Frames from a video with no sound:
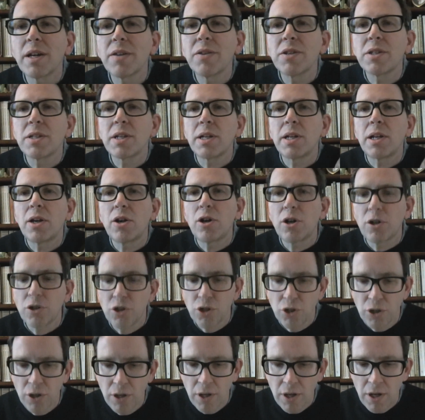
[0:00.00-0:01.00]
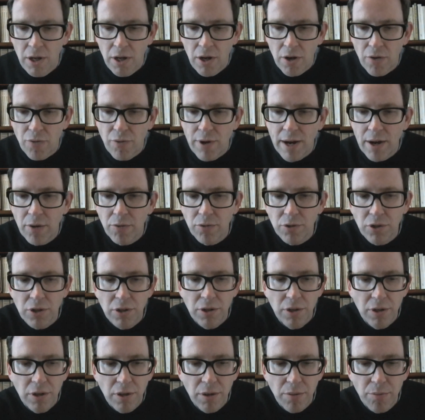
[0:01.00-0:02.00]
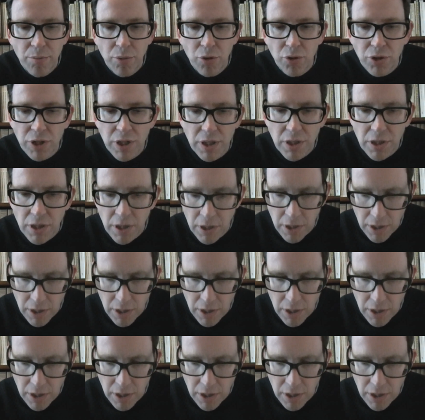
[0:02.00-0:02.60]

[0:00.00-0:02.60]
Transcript: These are large round-bodied